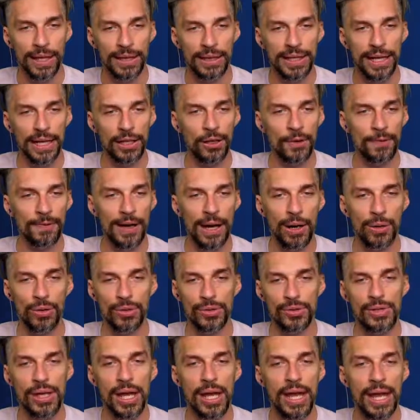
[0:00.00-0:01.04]
10th of
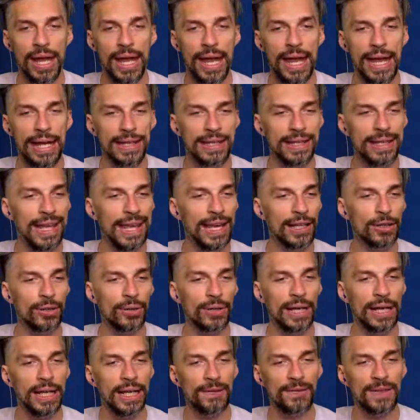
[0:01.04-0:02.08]
August. And get
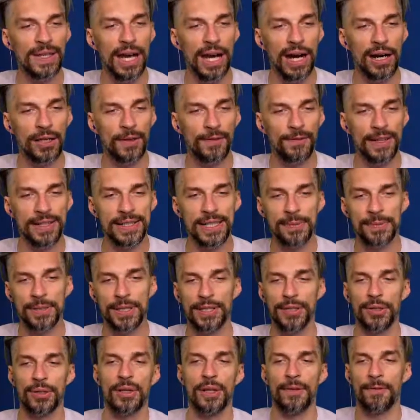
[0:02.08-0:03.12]
your NFT artifacts
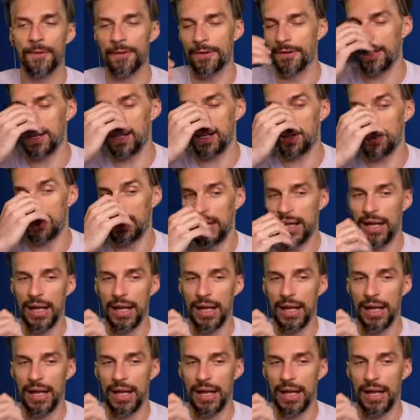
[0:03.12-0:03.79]
absolutely free.